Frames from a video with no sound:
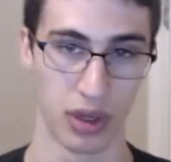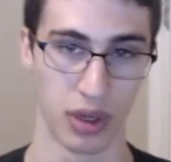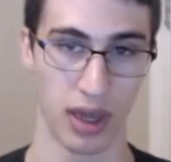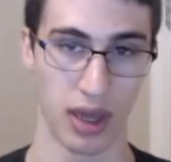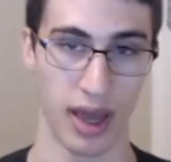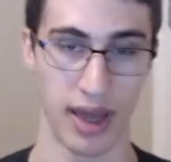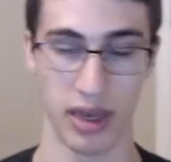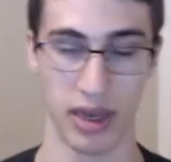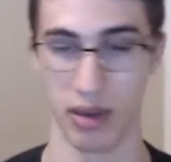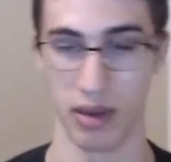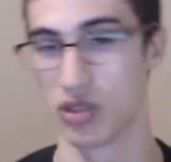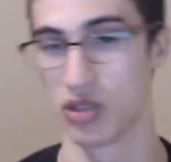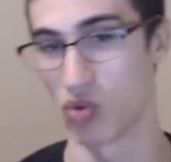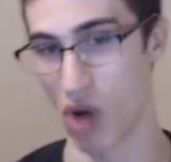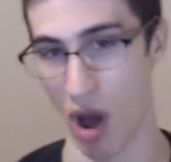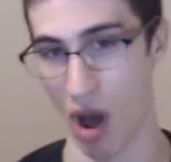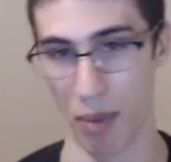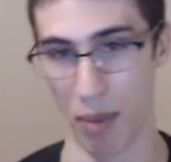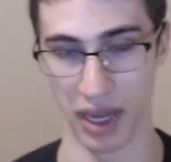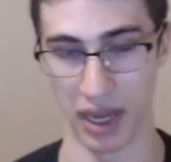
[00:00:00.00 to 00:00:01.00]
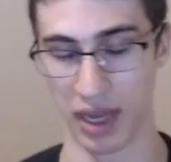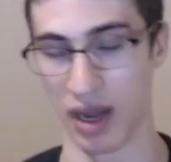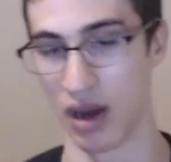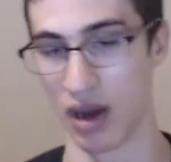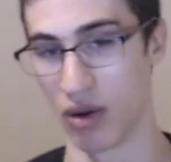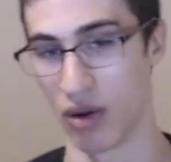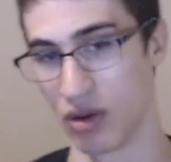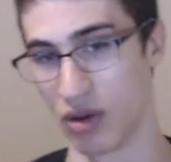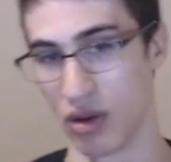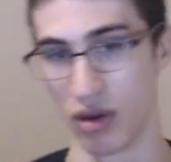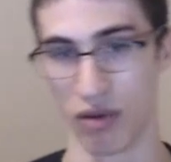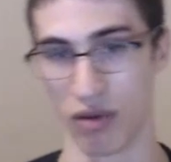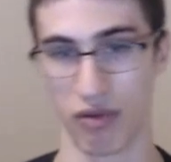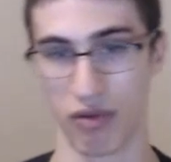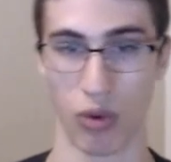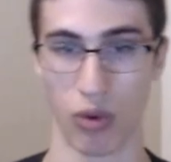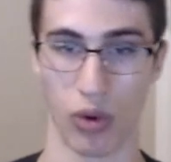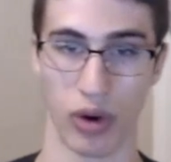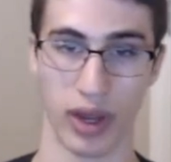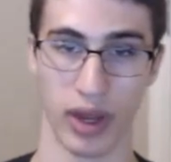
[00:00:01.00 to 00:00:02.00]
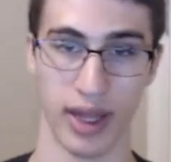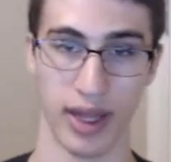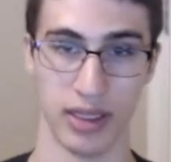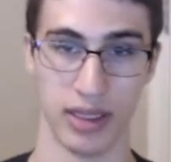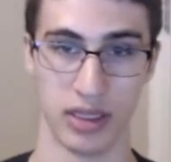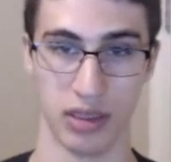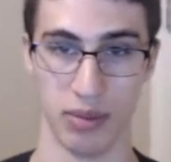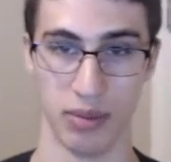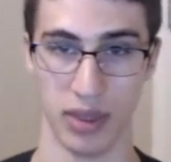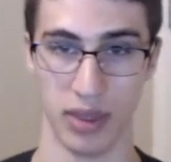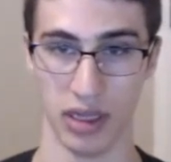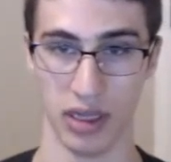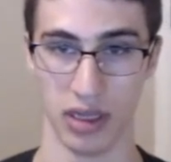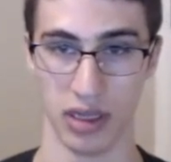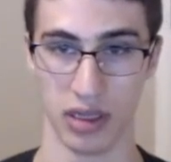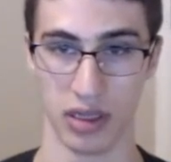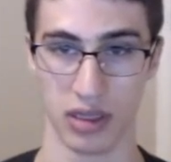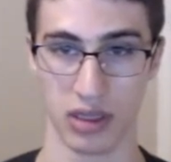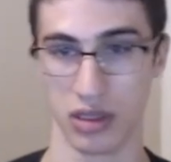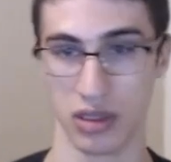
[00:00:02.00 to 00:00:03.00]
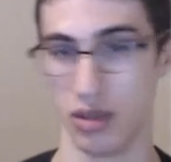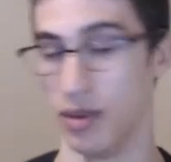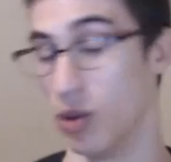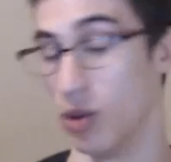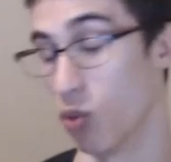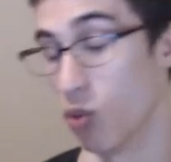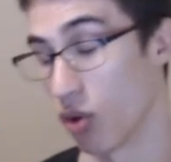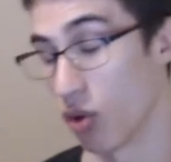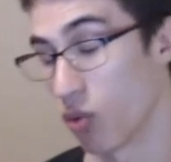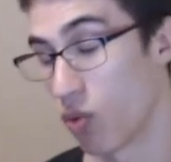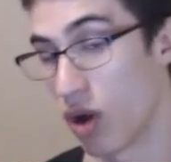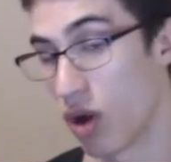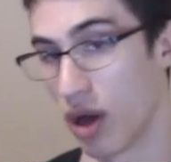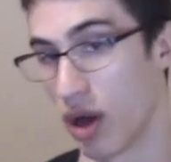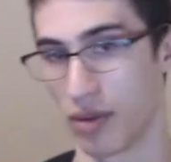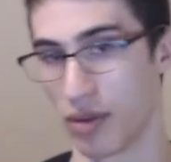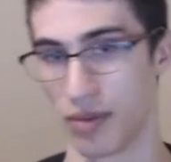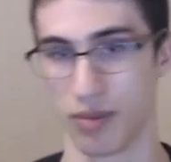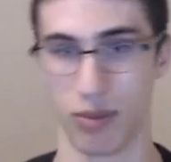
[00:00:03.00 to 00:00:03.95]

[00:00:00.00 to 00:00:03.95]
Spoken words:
end up swapping it out for it to be worthwhile.